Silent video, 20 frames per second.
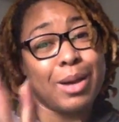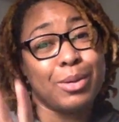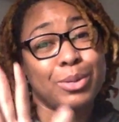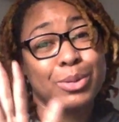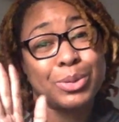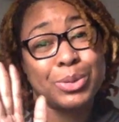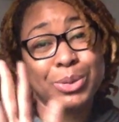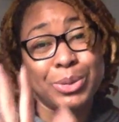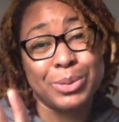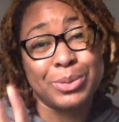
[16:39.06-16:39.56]

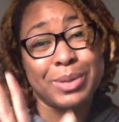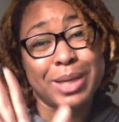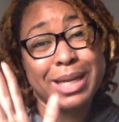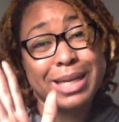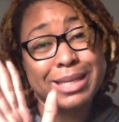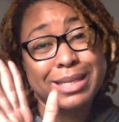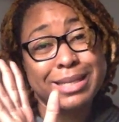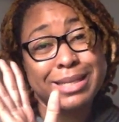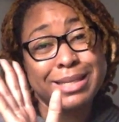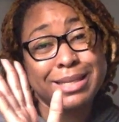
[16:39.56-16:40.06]
will do
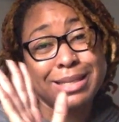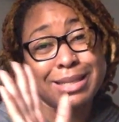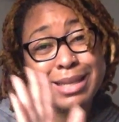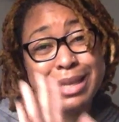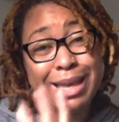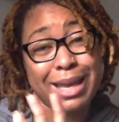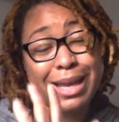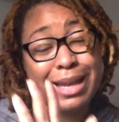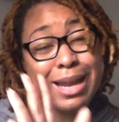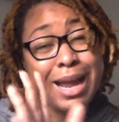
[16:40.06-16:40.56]
a
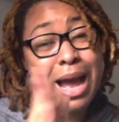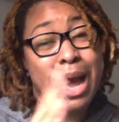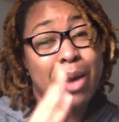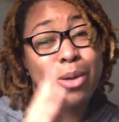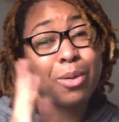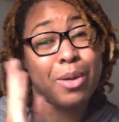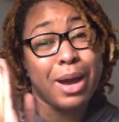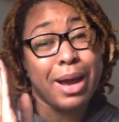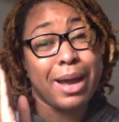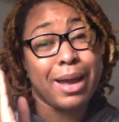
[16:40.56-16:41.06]
skin,
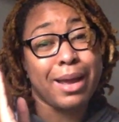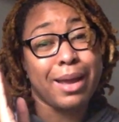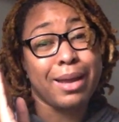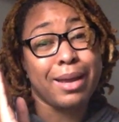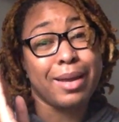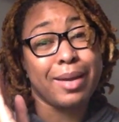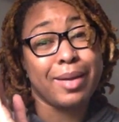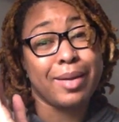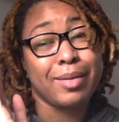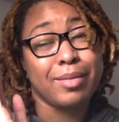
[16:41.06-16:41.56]
how
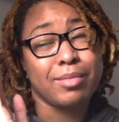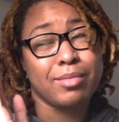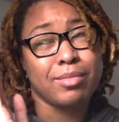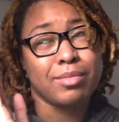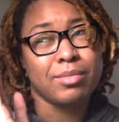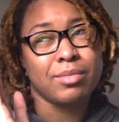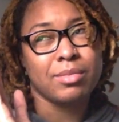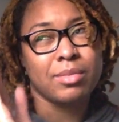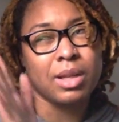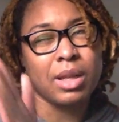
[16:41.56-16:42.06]
I
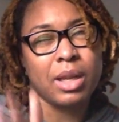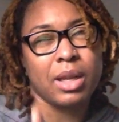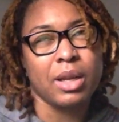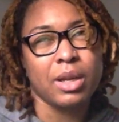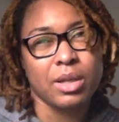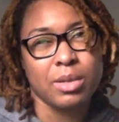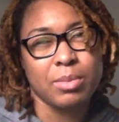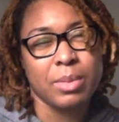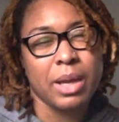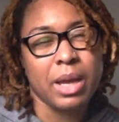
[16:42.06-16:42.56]

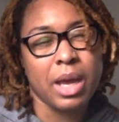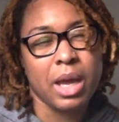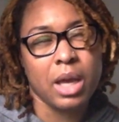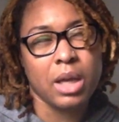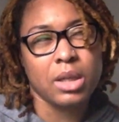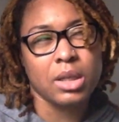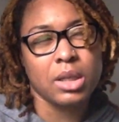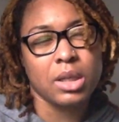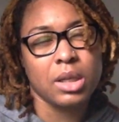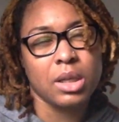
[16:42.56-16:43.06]
cleared my
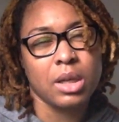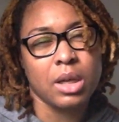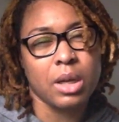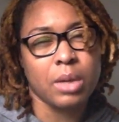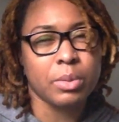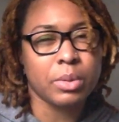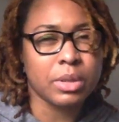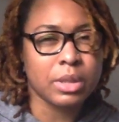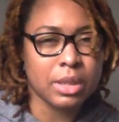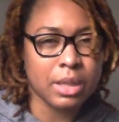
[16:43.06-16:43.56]
acne,
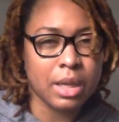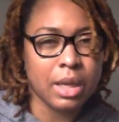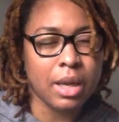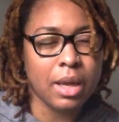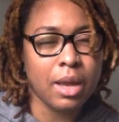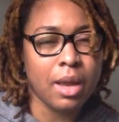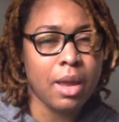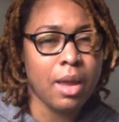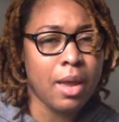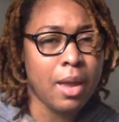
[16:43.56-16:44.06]
I would
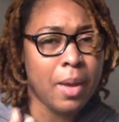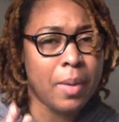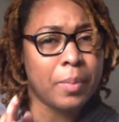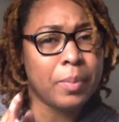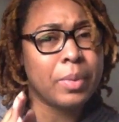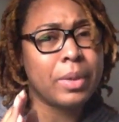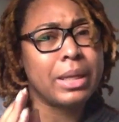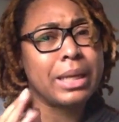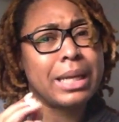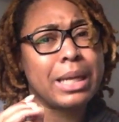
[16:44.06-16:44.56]
say.
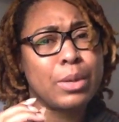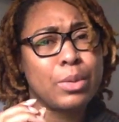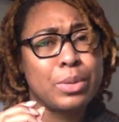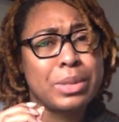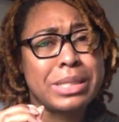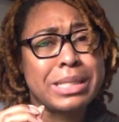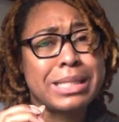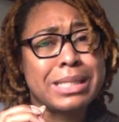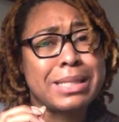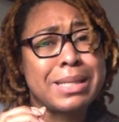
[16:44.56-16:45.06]
But it
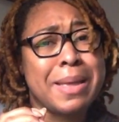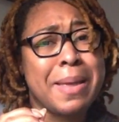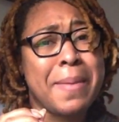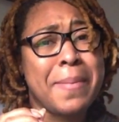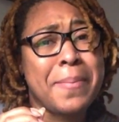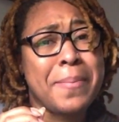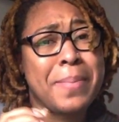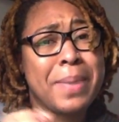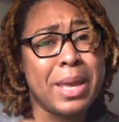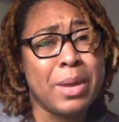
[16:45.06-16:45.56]
was
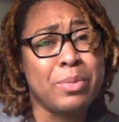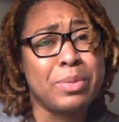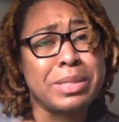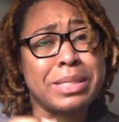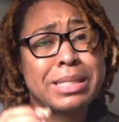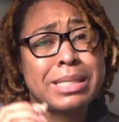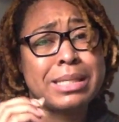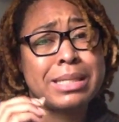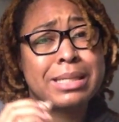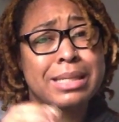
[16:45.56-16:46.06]

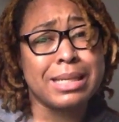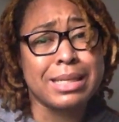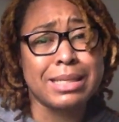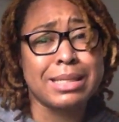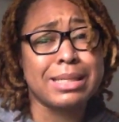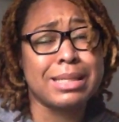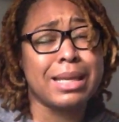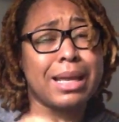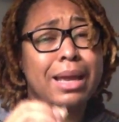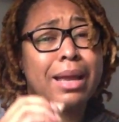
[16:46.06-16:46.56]

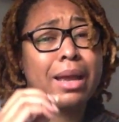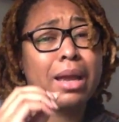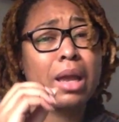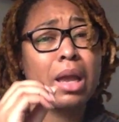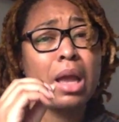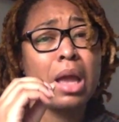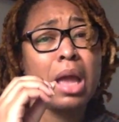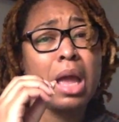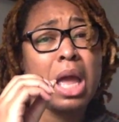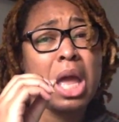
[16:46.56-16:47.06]

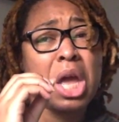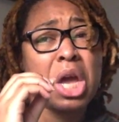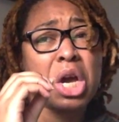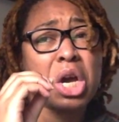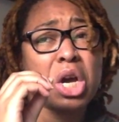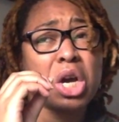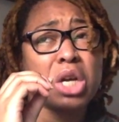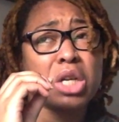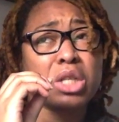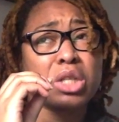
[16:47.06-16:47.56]
cystic,
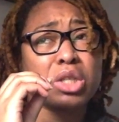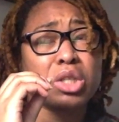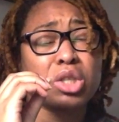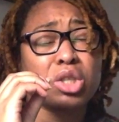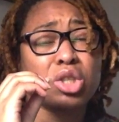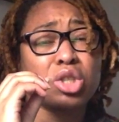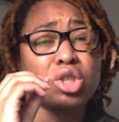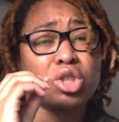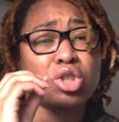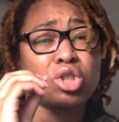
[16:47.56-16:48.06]

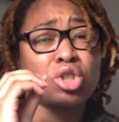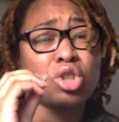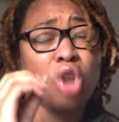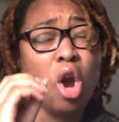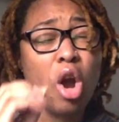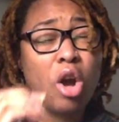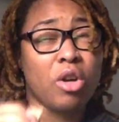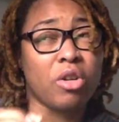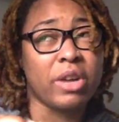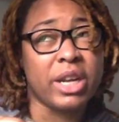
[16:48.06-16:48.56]

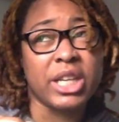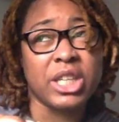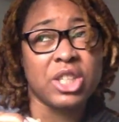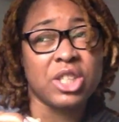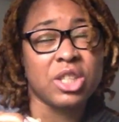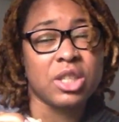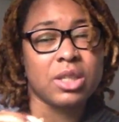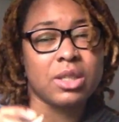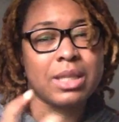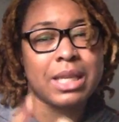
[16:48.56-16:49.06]

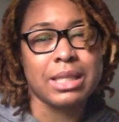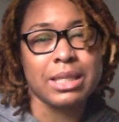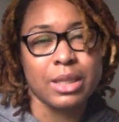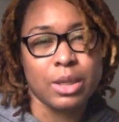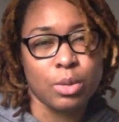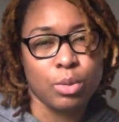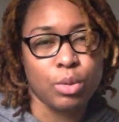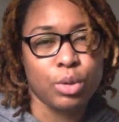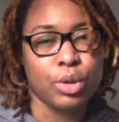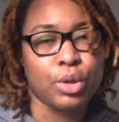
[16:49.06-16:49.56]
scaracious, that's
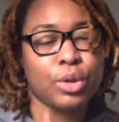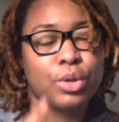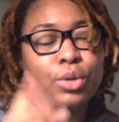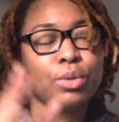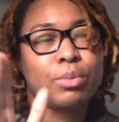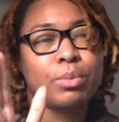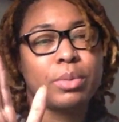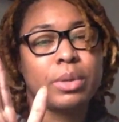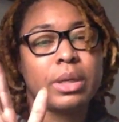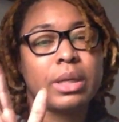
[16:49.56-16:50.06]
not a
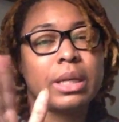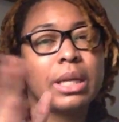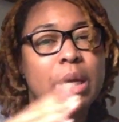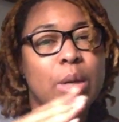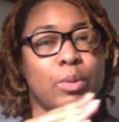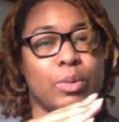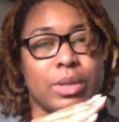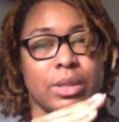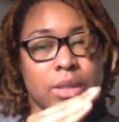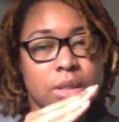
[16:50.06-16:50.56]
word, but
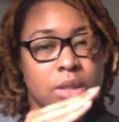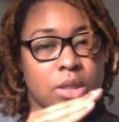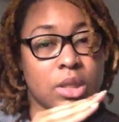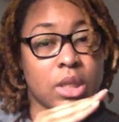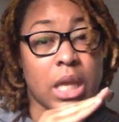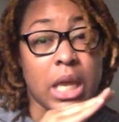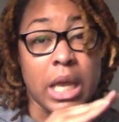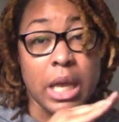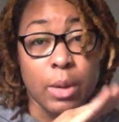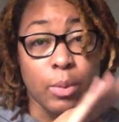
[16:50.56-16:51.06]
it was